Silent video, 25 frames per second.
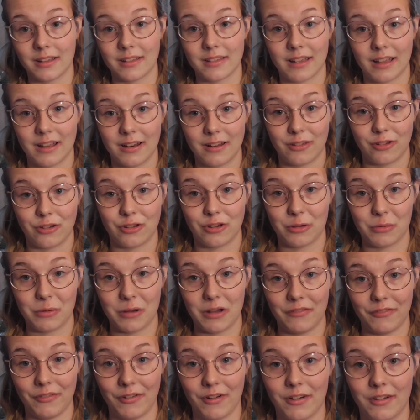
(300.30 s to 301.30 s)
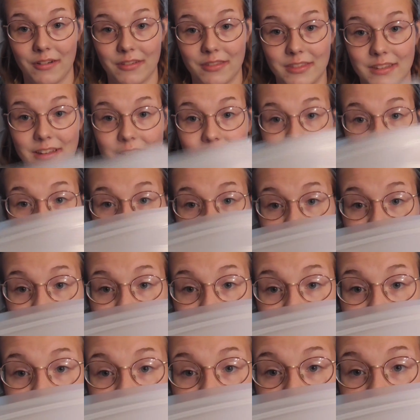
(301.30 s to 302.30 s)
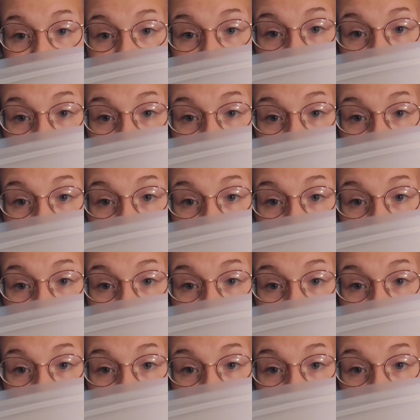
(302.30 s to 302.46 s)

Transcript: excited to show off are these little